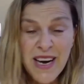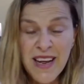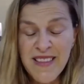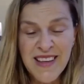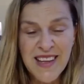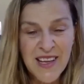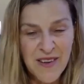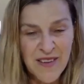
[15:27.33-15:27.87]
I
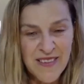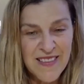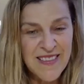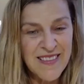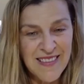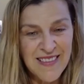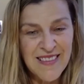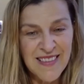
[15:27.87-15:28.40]
think
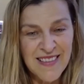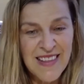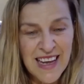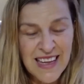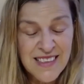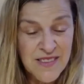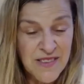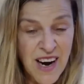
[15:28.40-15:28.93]

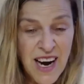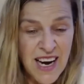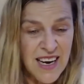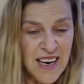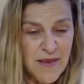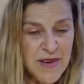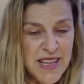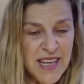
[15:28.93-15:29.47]
that's right.
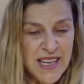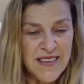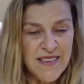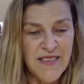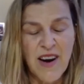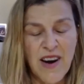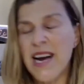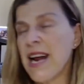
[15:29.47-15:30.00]
I mean, that's
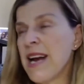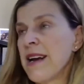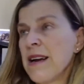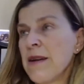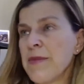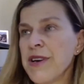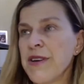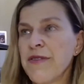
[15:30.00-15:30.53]
right, Andy. I
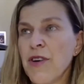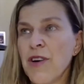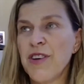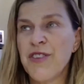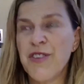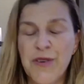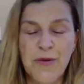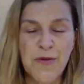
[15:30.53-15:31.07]
mean, you've got to
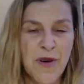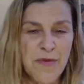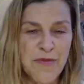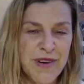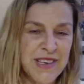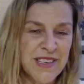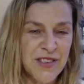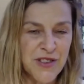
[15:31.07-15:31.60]
do what
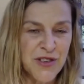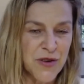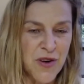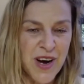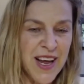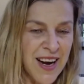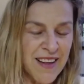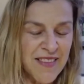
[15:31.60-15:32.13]
brings you
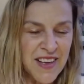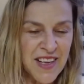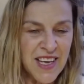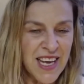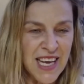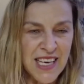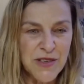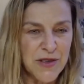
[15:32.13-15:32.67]
joy. And I think you
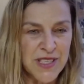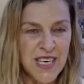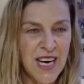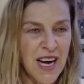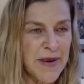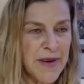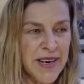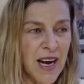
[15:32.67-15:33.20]
get to a
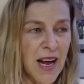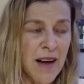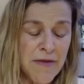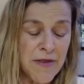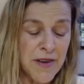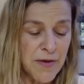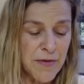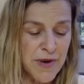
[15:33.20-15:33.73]
time in life
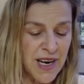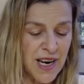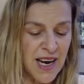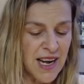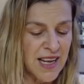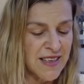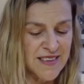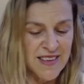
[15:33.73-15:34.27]
when you
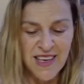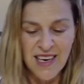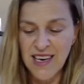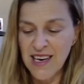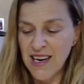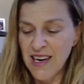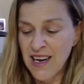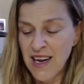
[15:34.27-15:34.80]
realize that,
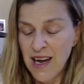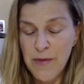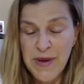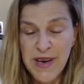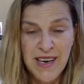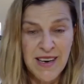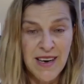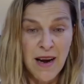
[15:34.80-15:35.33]
I
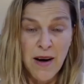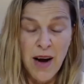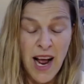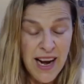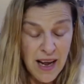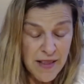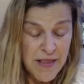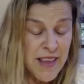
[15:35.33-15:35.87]
mean,
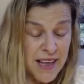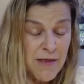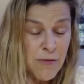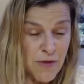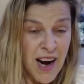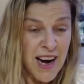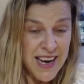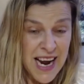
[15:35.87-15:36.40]
and I think
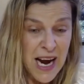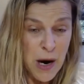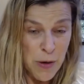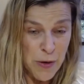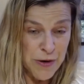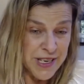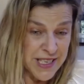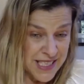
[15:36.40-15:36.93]
right now
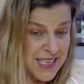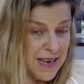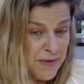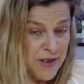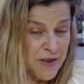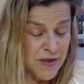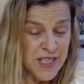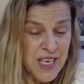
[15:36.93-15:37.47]
we're in
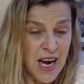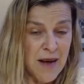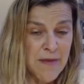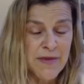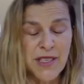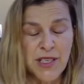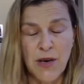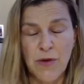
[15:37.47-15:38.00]
seminal
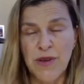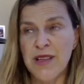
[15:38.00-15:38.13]
times, with the